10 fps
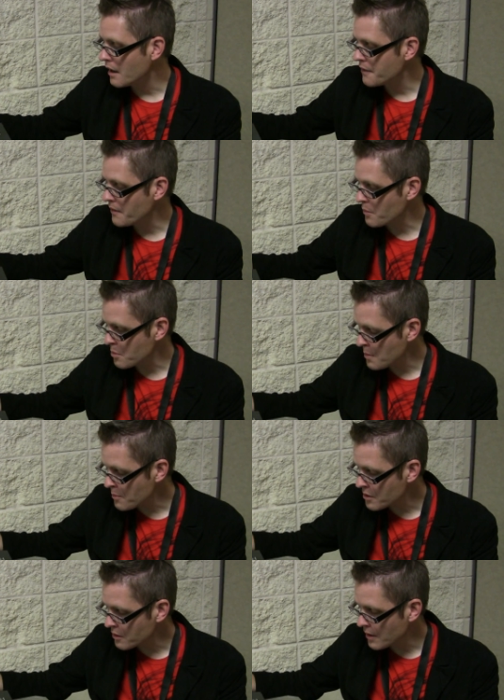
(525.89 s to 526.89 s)
if I'm
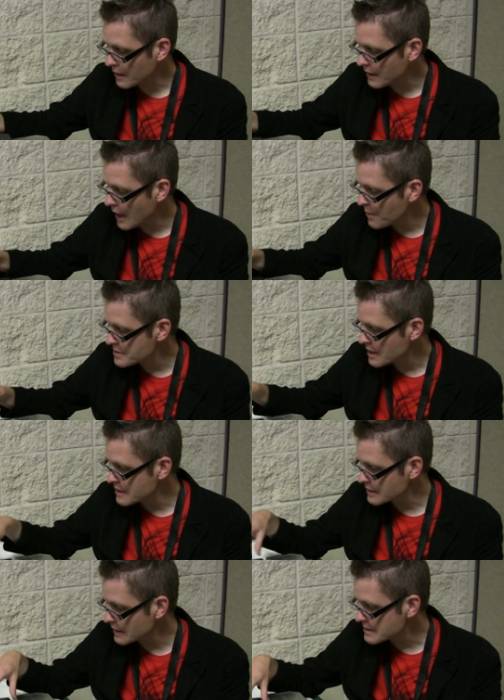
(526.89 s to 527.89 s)
remembering correctly, Amazon
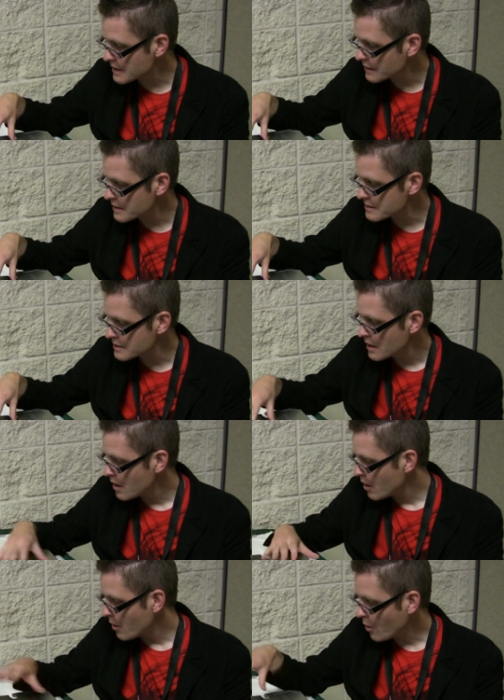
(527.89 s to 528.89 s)
is listing this
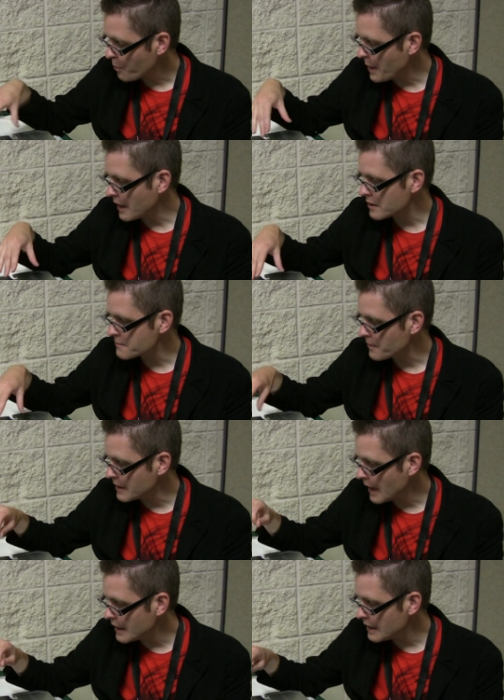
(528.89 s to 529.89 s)
whole package for
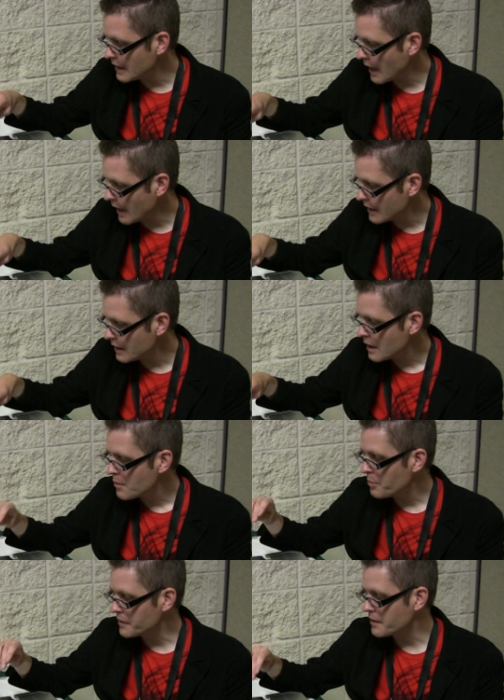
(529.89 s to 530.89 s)

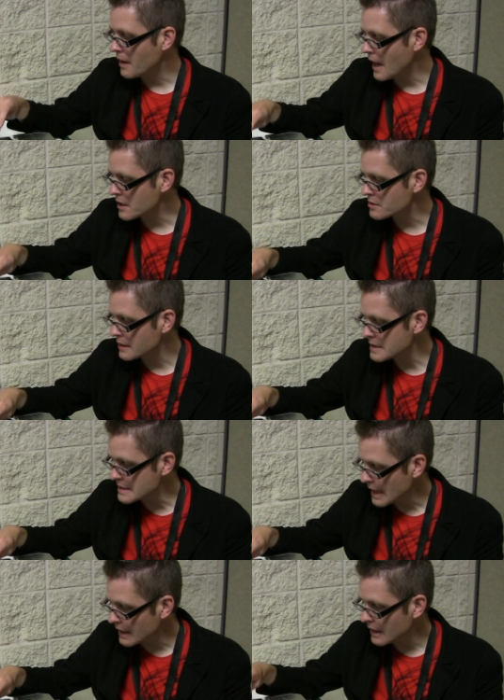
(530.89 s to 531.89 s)
$99, but they're actually
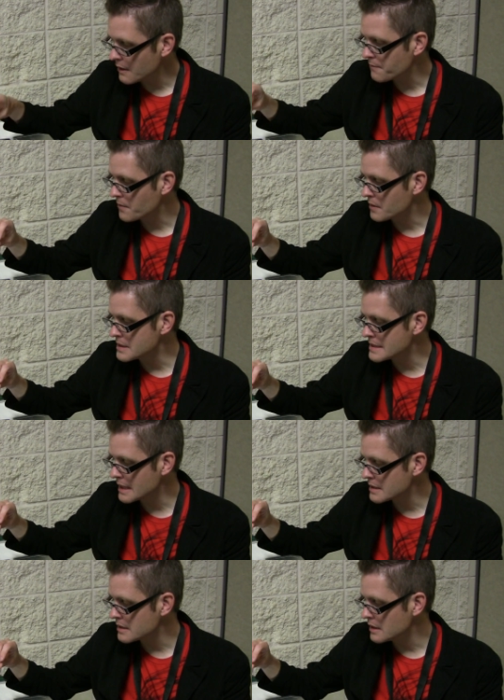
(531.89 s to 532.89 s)
selling it for
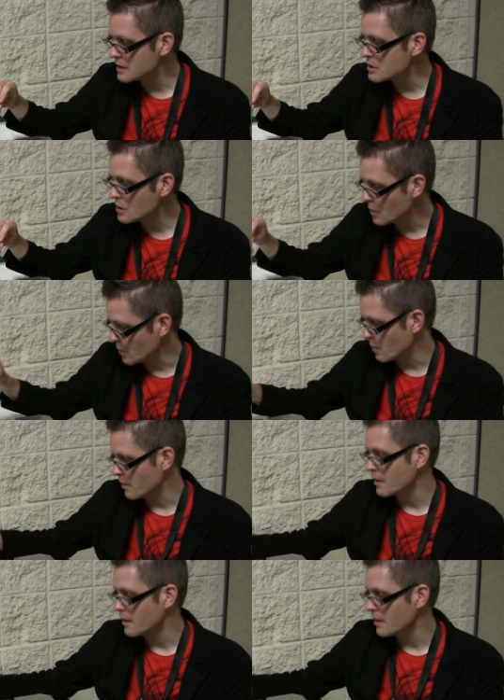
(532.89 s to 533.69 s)
$62.